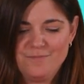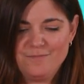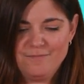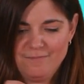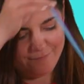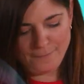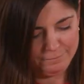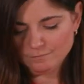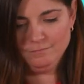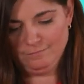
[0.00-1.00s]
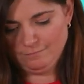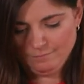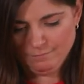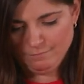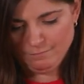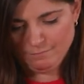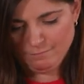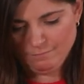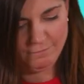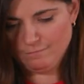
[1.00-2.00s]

Nothing is said.